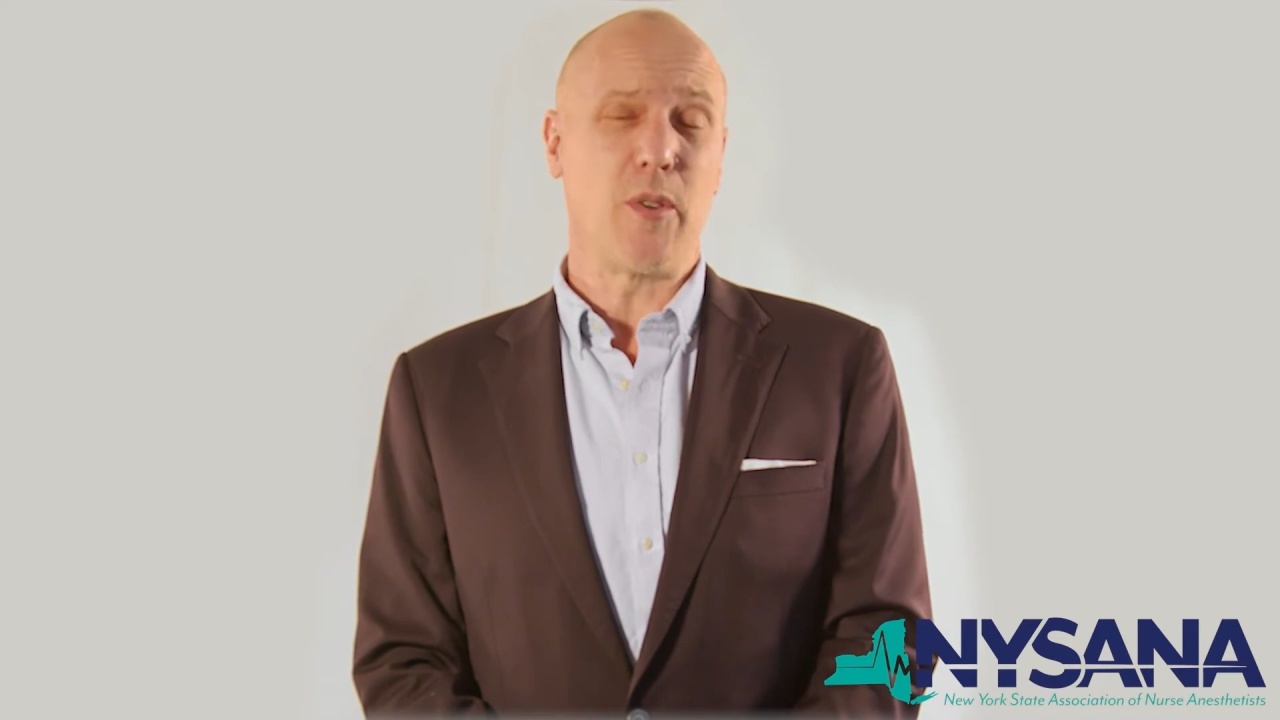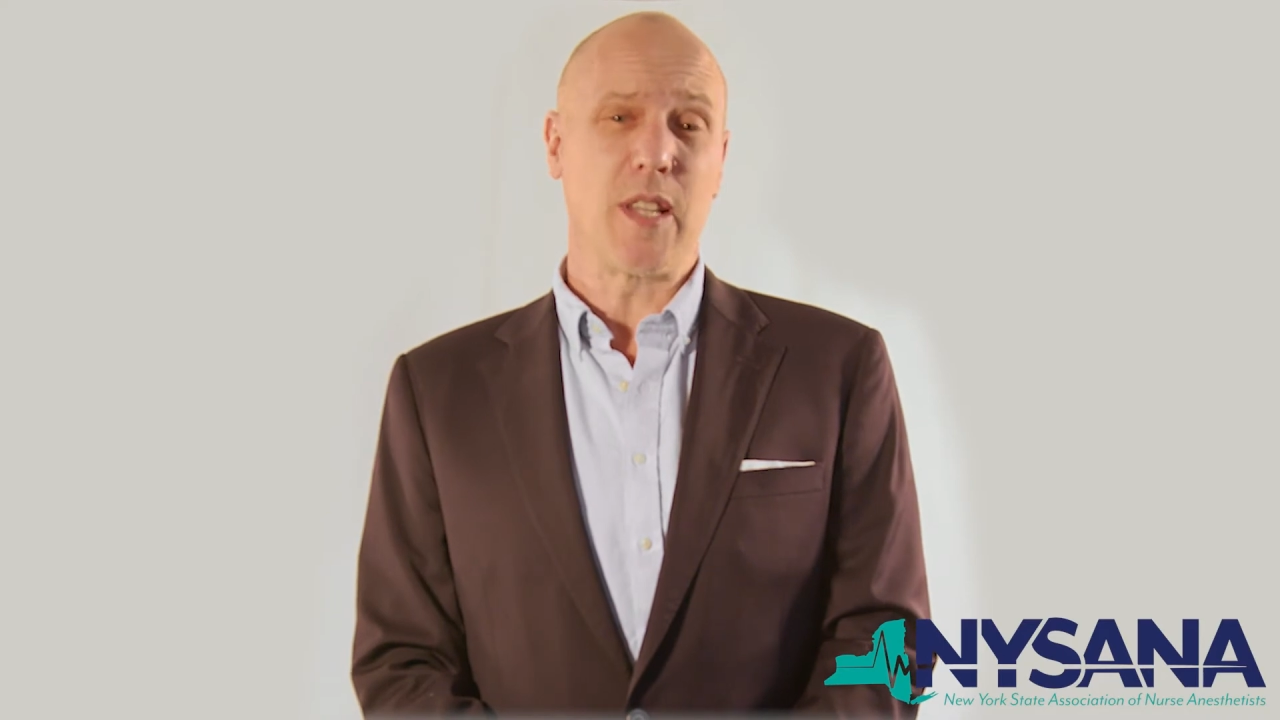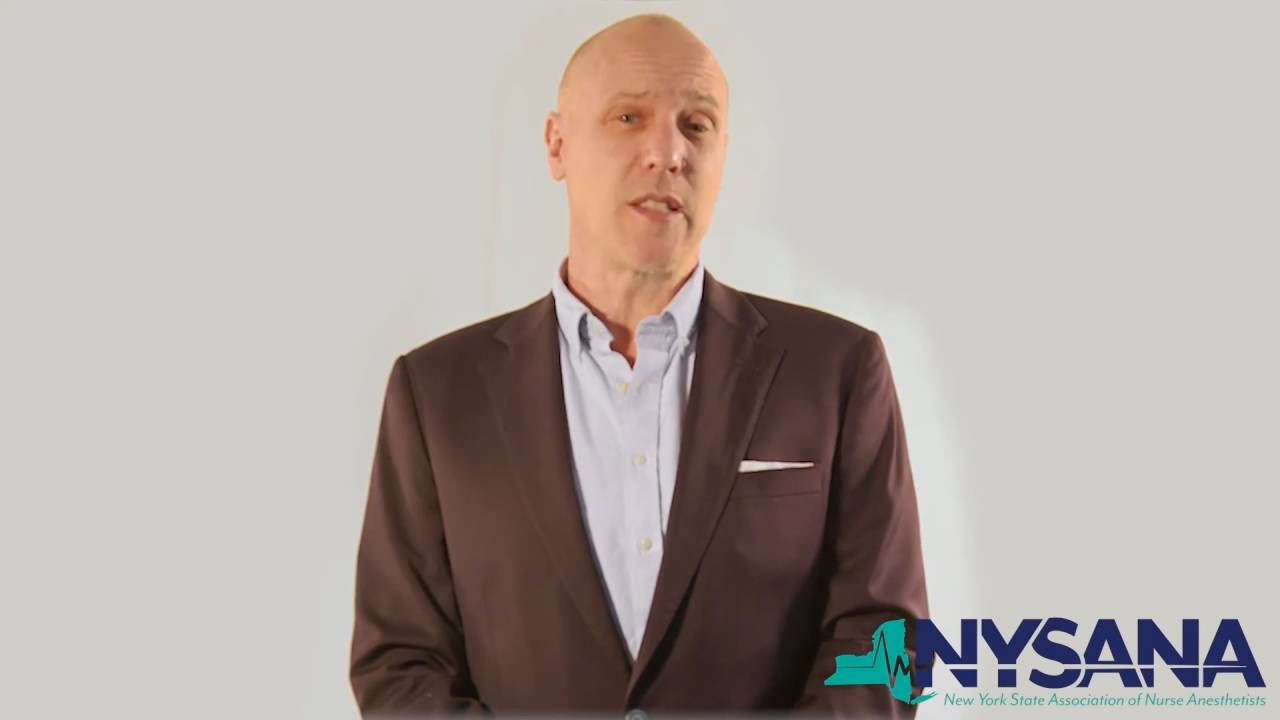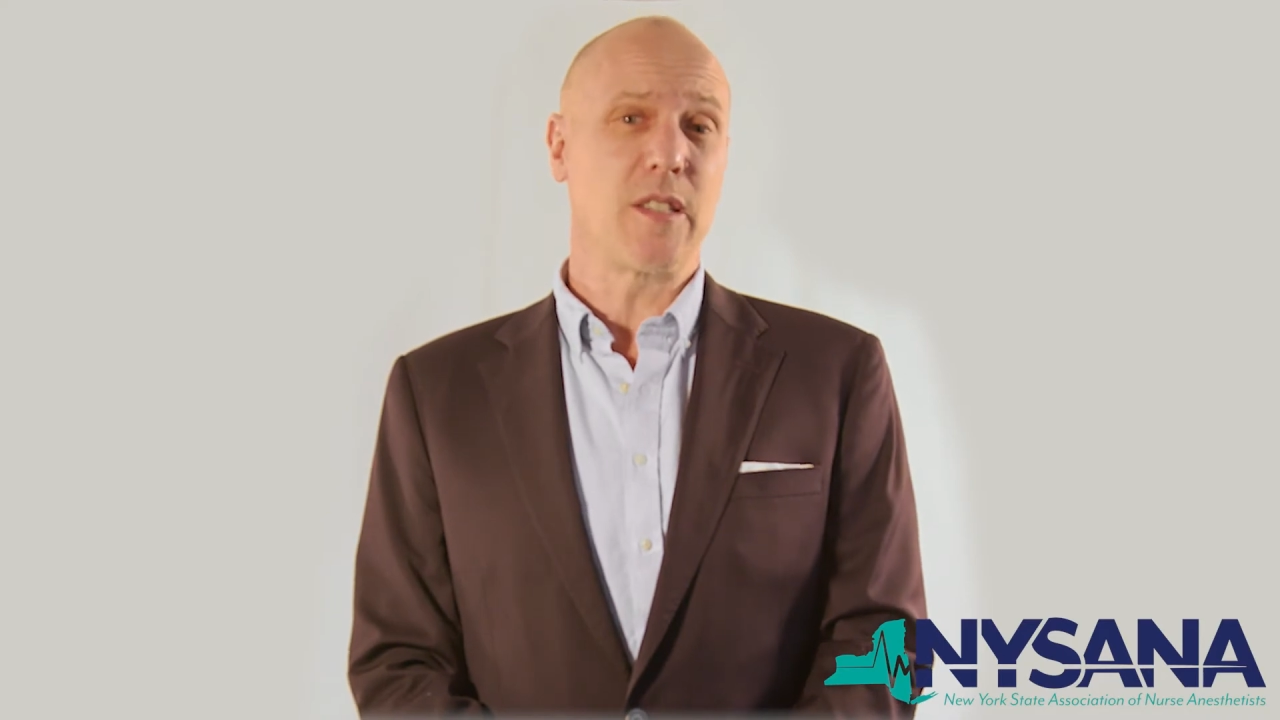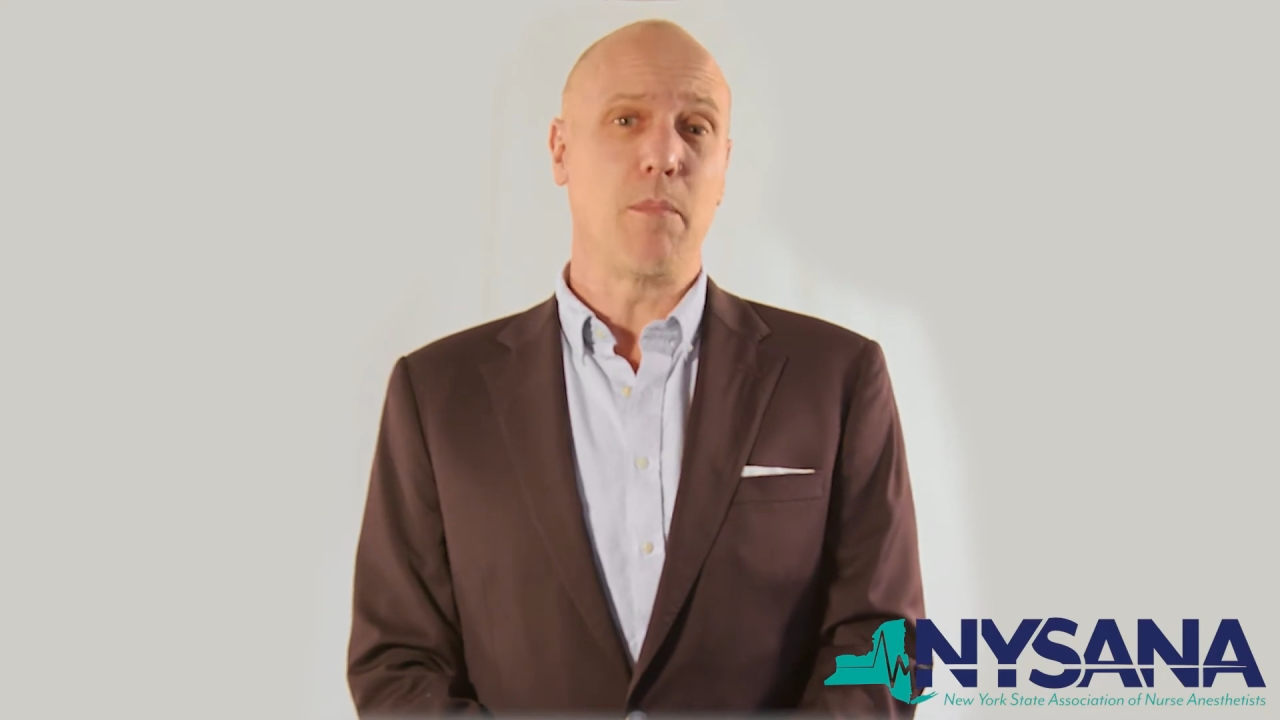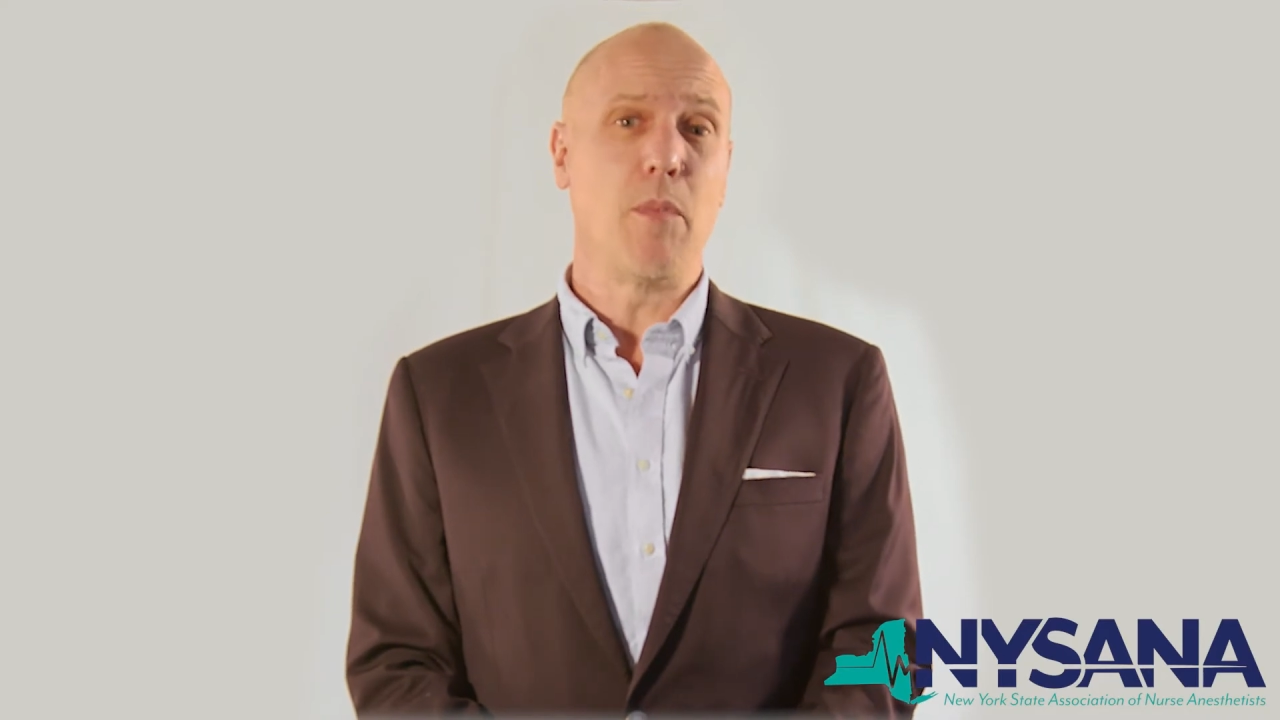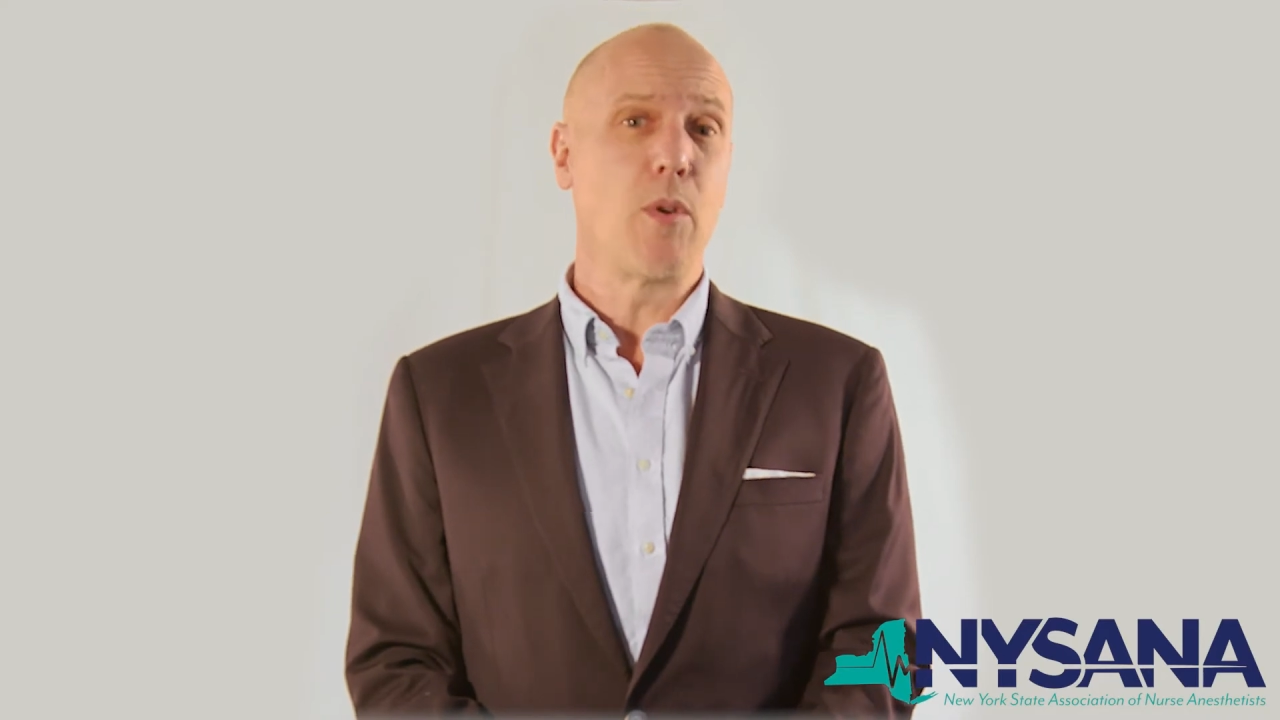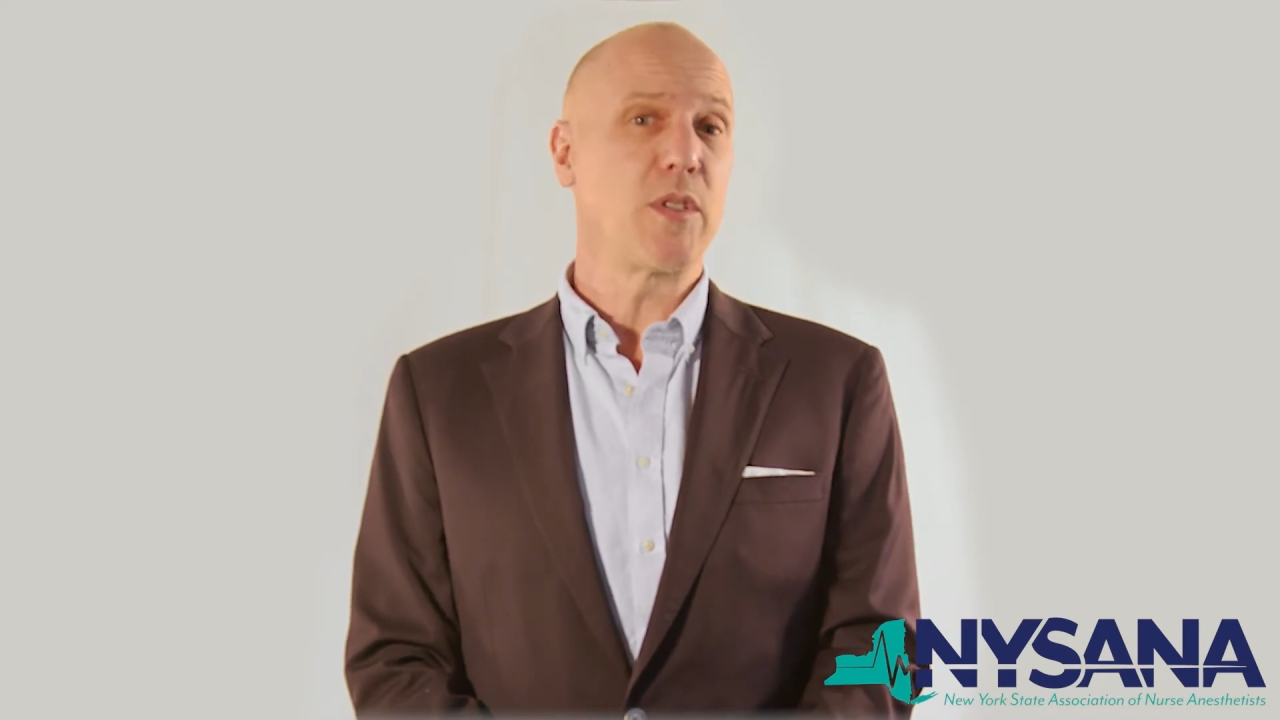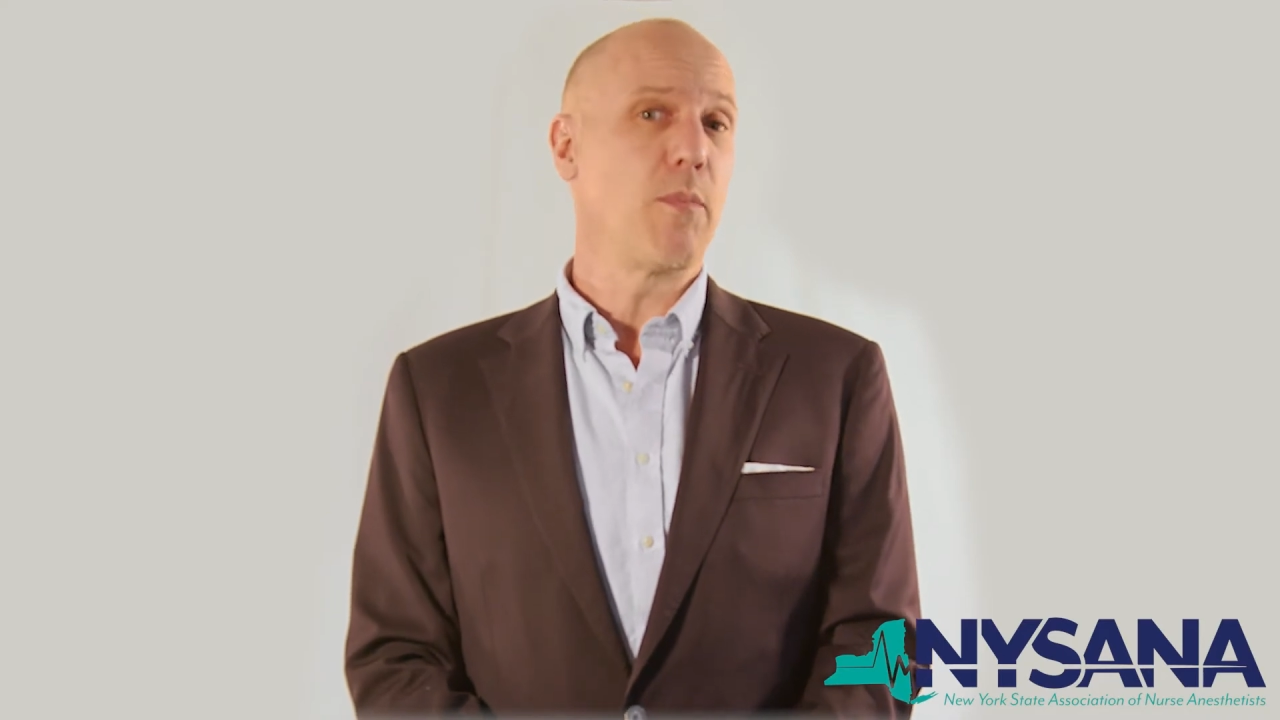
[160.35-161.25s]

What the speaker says: and this is the most